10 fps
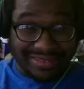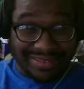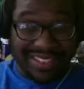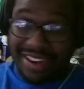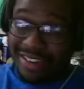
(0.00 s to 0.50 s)

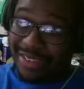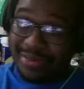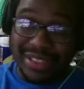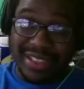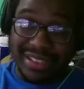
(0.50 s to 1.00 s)
that card's
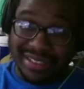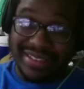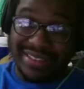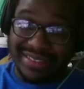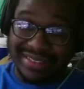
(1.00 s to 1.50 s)
pretty good.
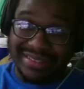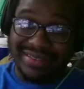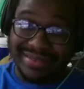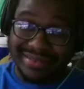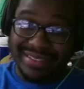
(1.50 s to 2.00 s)

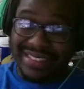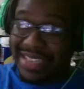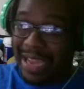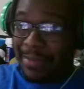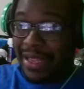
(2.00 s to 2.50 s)

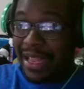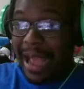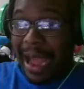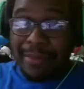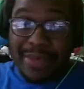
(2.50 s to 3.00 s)
I
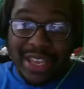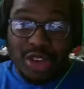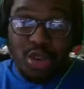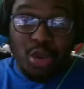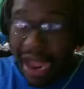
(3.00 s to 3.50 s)

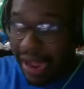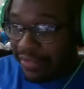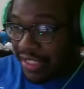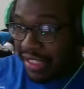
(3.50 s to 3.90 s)
mean, you have to.